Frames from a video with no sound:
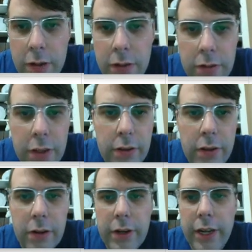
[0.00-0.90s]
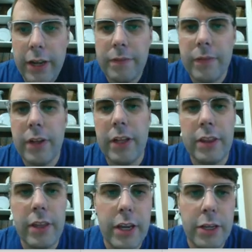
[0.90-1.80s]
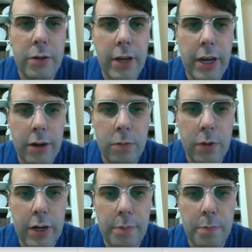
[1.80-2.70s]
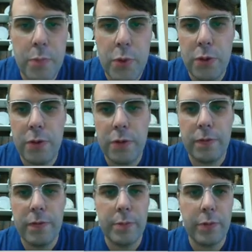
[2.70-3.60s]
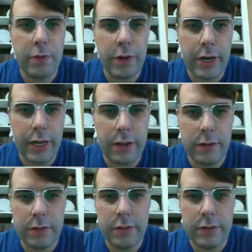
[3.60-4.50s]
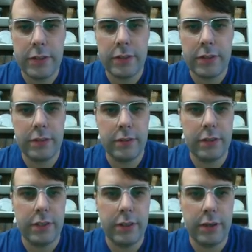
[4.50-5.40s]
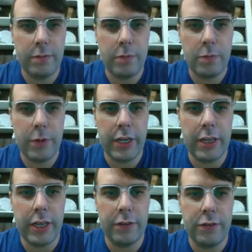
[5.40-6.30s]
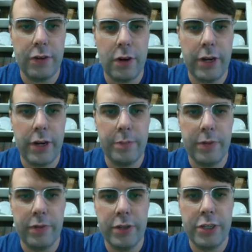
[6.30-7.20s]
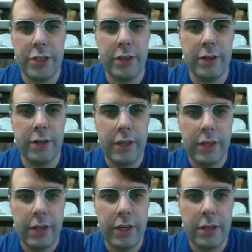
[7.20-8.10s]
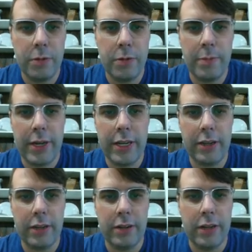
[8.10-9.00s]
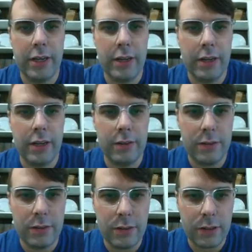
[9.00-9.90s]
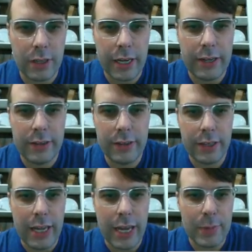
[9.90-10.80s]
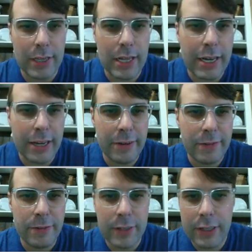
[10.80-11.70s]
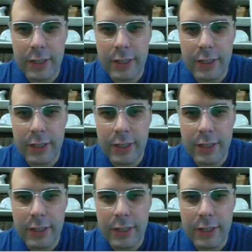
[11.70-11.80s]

So, okay, and then you kind of want to move them around. I'm going to get like a starting position, and you want to make it. Uh, look like the game of life.